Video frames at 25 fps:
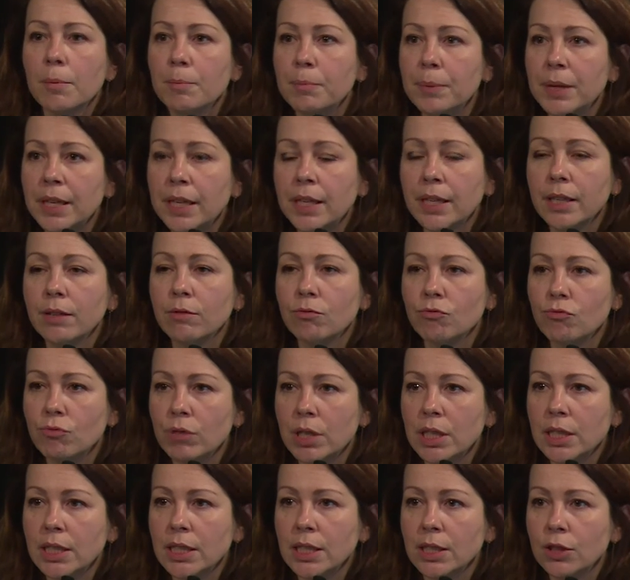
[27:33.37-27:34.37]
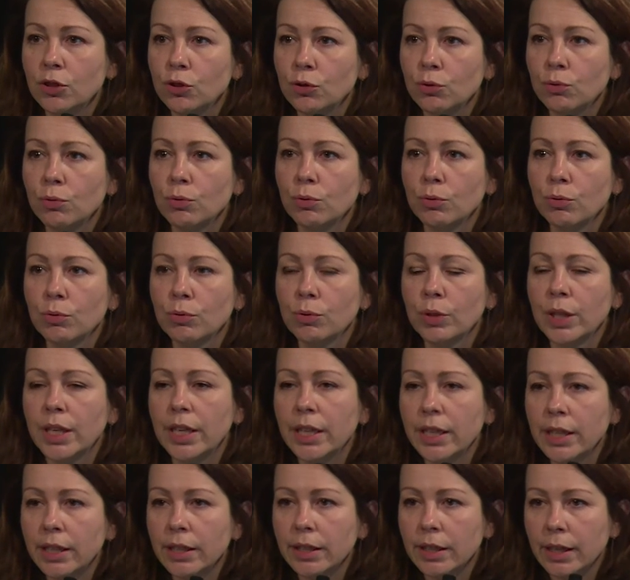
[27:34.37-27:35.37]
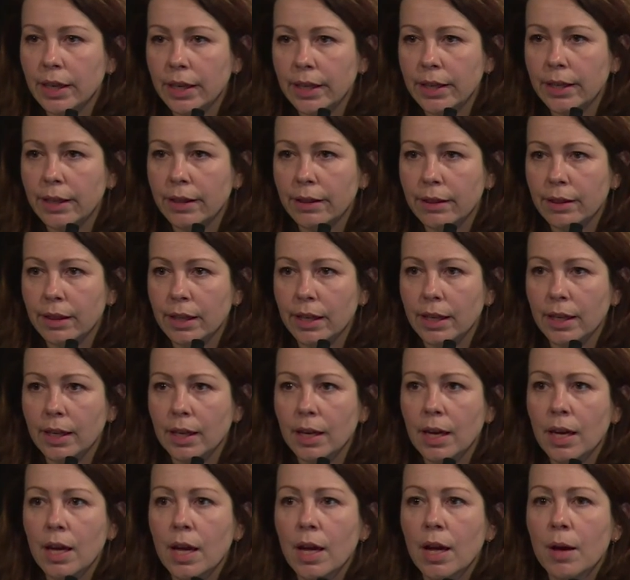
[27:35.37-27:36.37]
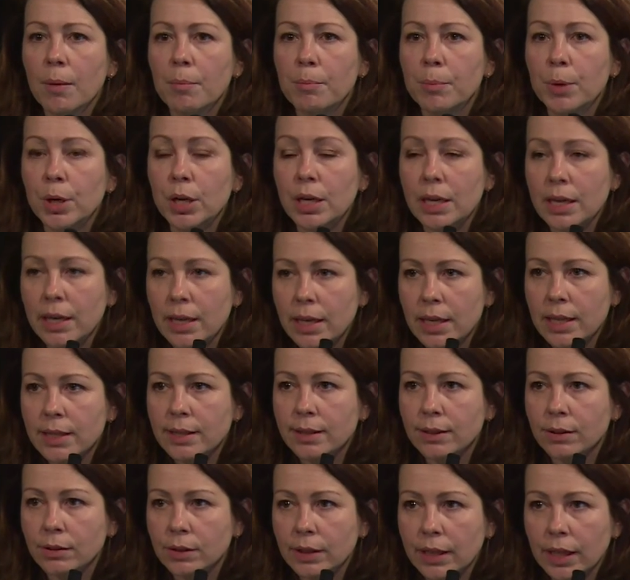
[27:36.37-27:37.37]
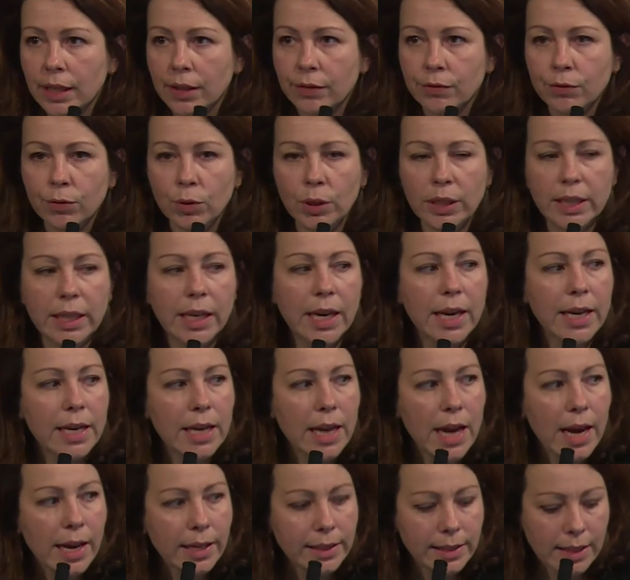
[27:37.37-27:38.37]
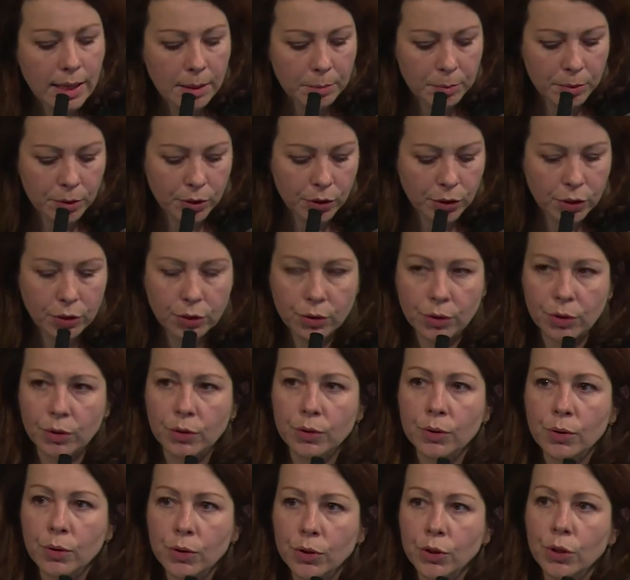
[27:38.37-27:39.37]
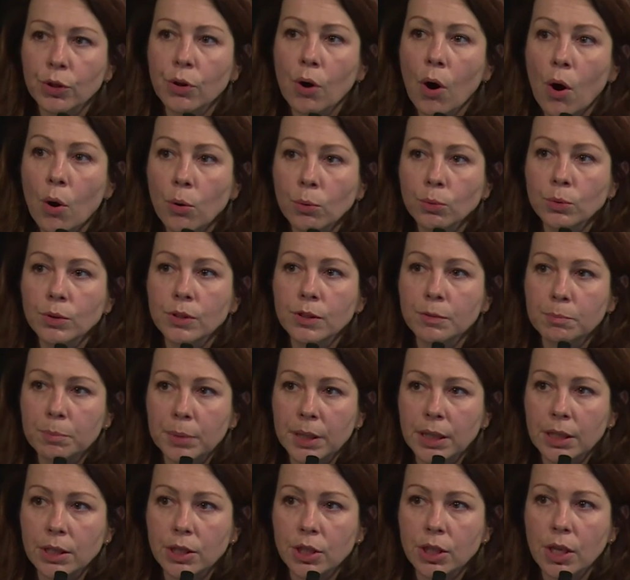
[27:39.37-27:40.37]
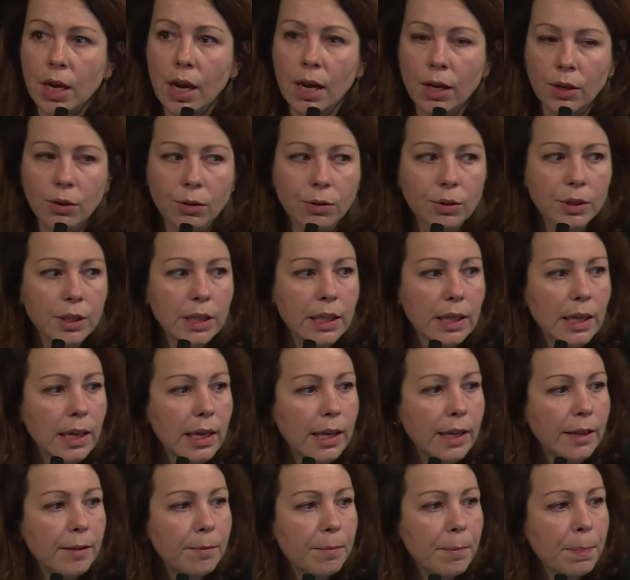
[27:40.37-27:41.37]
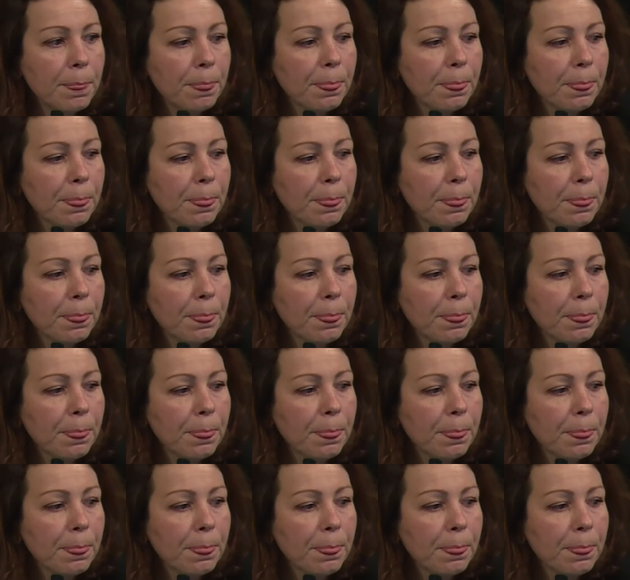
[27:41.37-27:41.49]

Be ready to hear anything, but listen carefully and adapt your own speech accordingly.